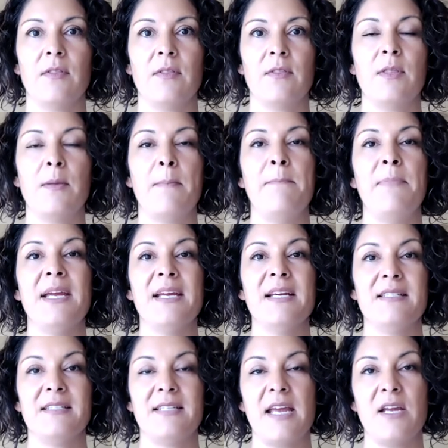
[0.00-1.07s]
The
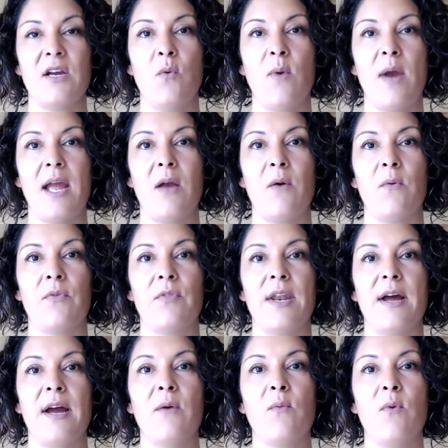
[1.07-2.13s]
biggest takeaway that
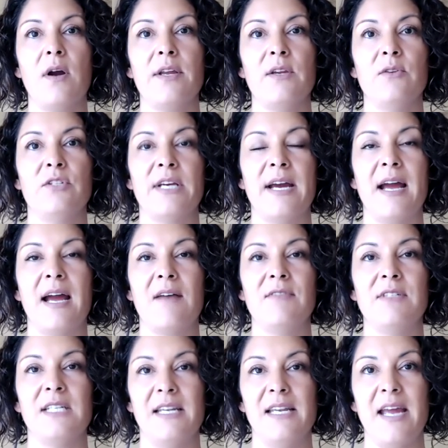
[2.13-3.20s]
I want you to have
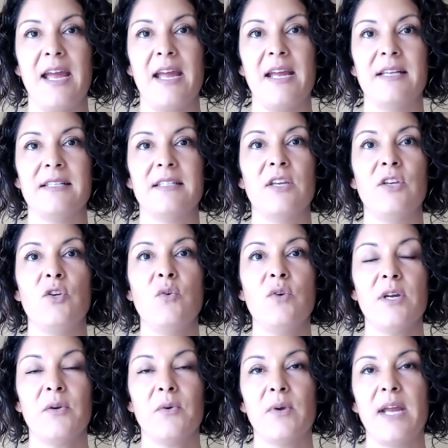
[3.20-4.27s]
today is that you
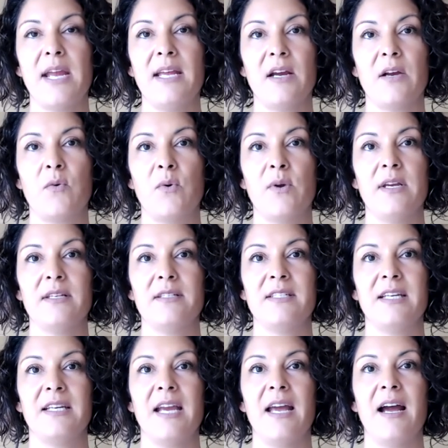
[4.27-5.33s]
can create a quiz to
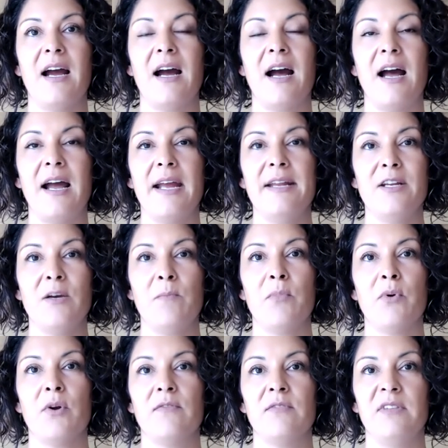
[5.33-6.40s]
get a high
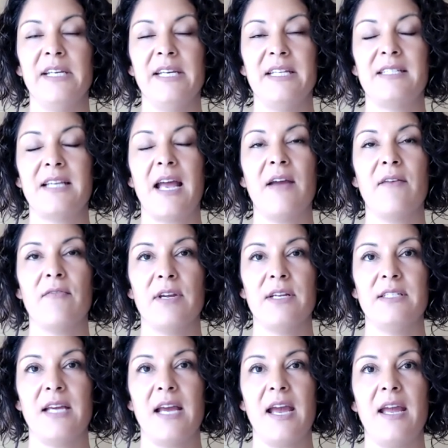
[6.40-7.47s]
number of leads every
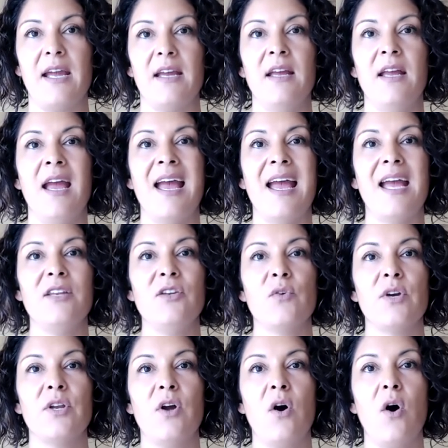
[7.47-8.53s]
day. And you
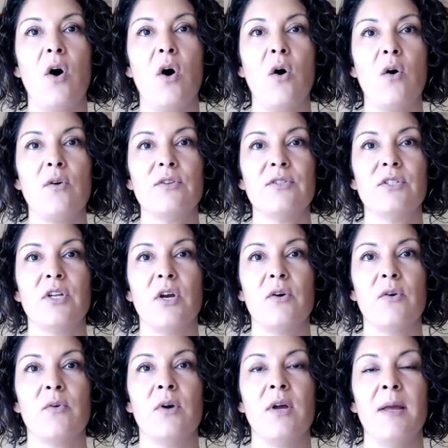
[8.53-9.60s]
can
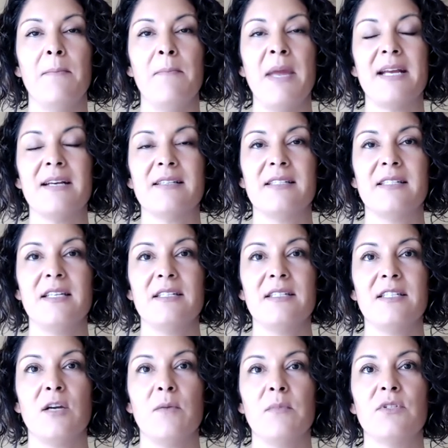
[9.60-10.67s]
also make a
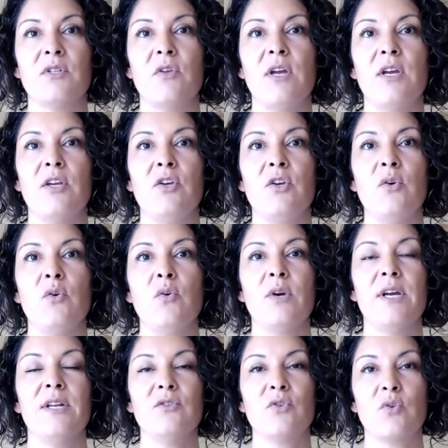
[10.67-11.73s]
system so that you
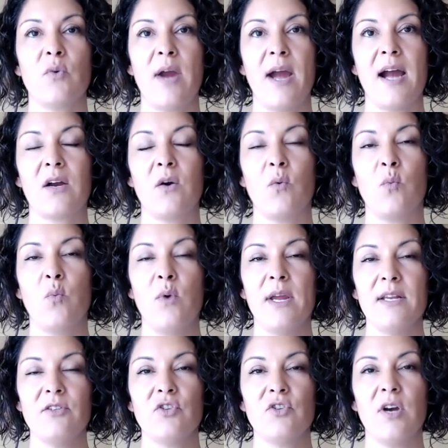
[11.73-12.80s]
can track
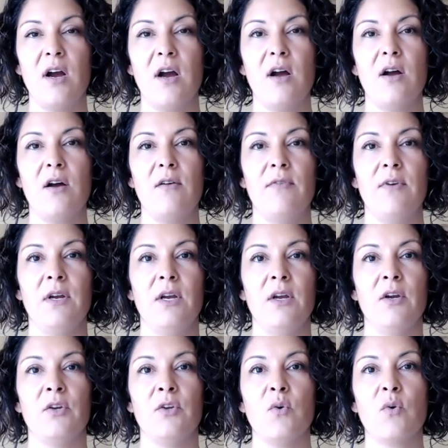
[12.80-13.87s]
which of
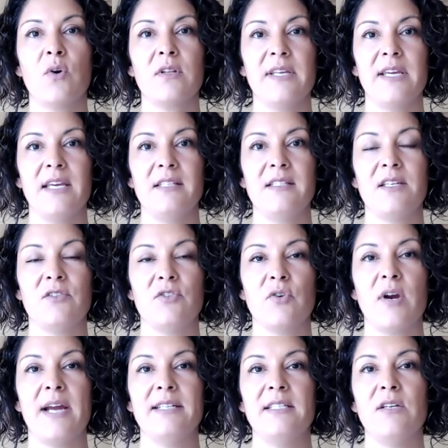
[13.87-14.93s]
your leads is your
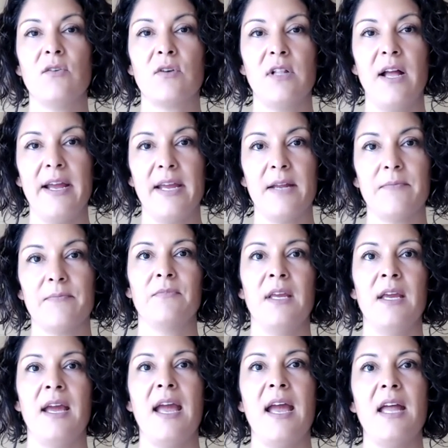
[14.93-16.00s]
ideal client.
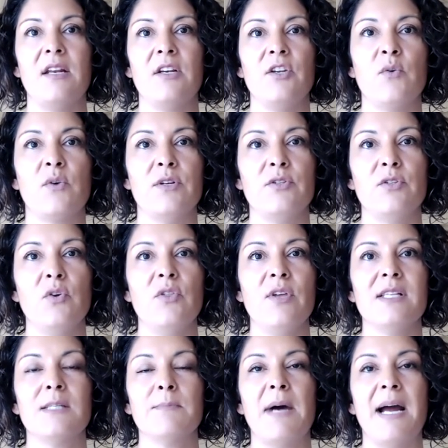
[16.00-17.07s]
And you can do
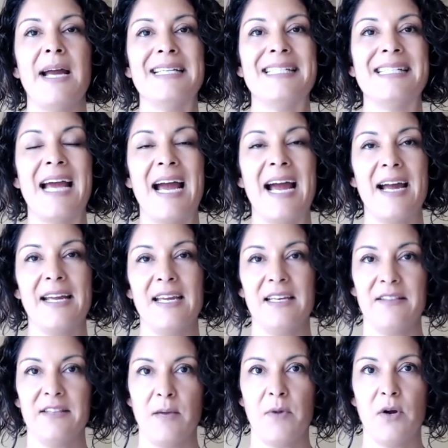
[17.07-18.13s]
this by
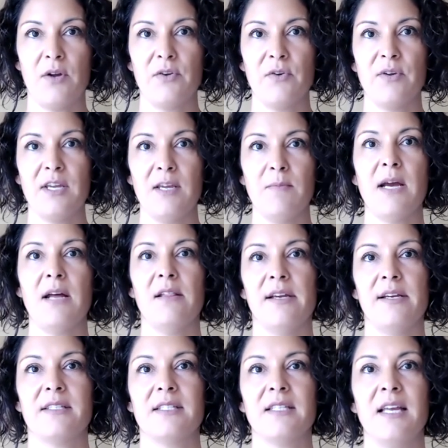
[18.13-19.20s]
tagging them on your email
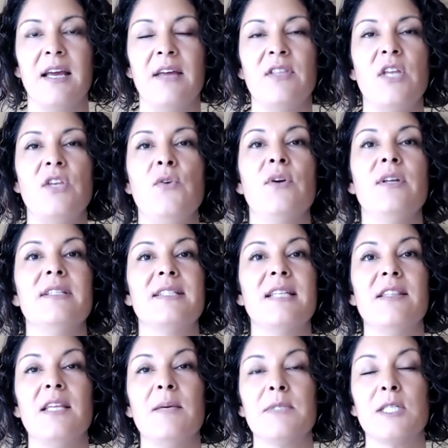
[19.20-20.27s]
list. Then you can
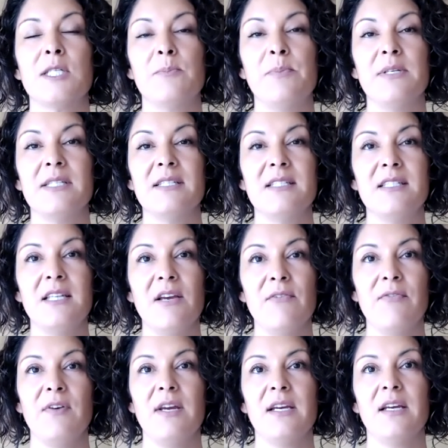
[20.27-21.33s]
send them
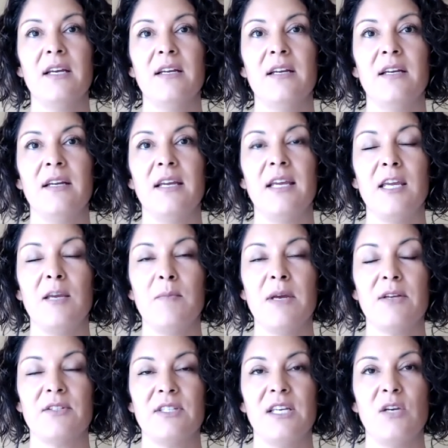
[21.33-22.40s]
specific
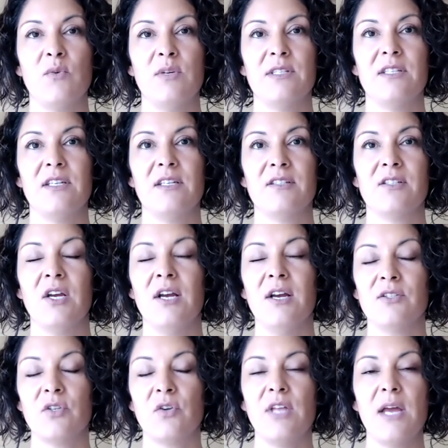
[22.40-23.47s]
email sequences
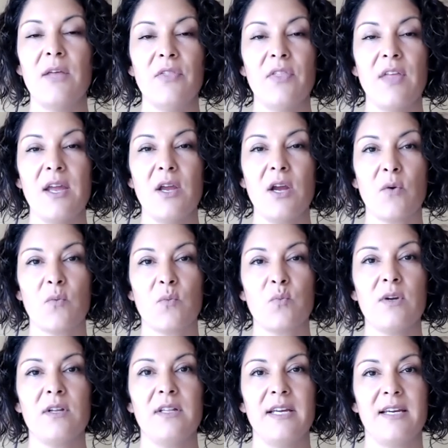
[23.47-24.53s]
so that they are
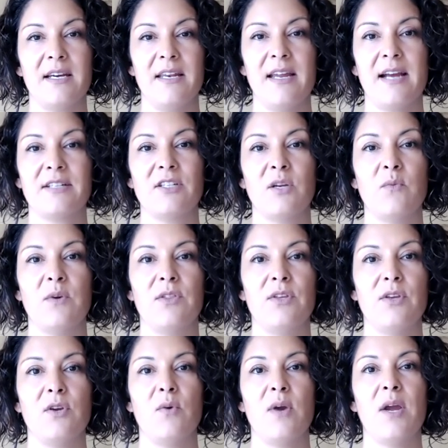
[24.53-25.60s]
really connecting with
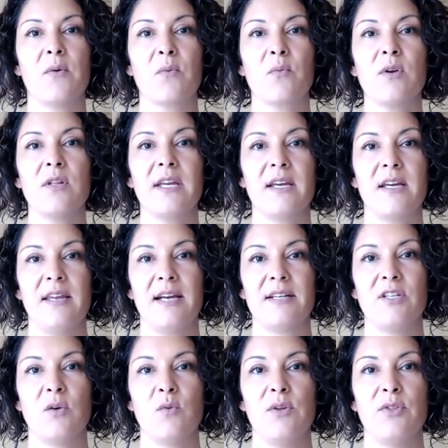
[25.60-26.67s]
you and really
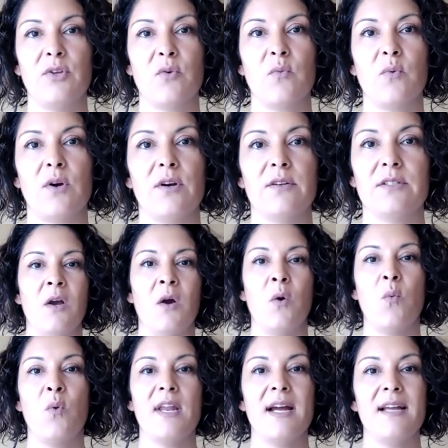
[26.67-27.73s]
connecting with your words.
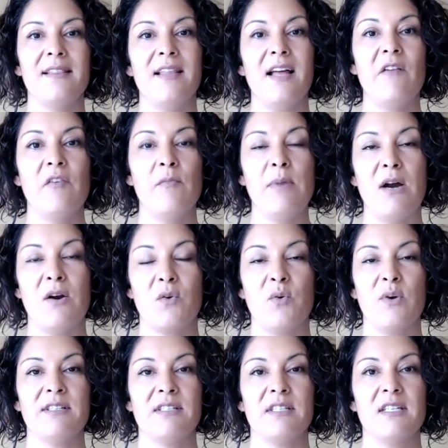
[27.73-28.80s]
What I love about
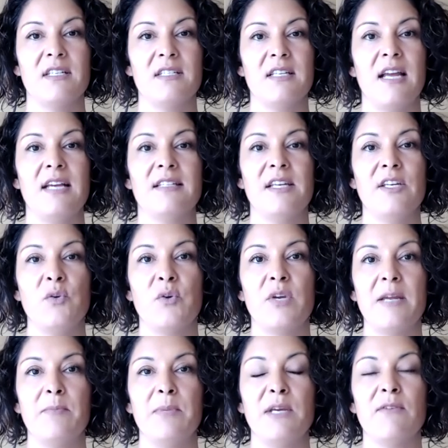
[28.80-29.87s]
quizzes is that you
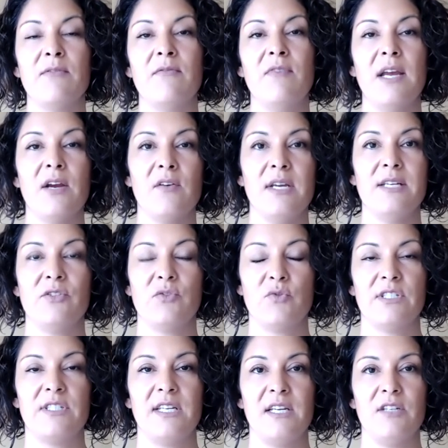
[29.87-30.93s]
can be very
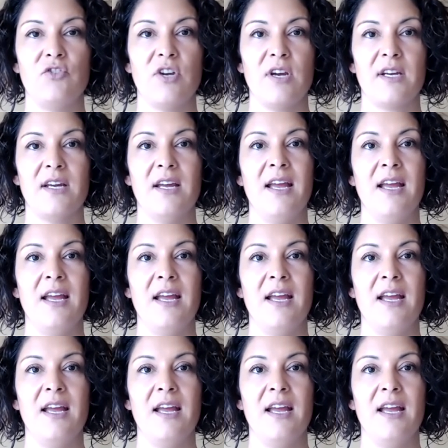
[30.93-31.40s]
strategic.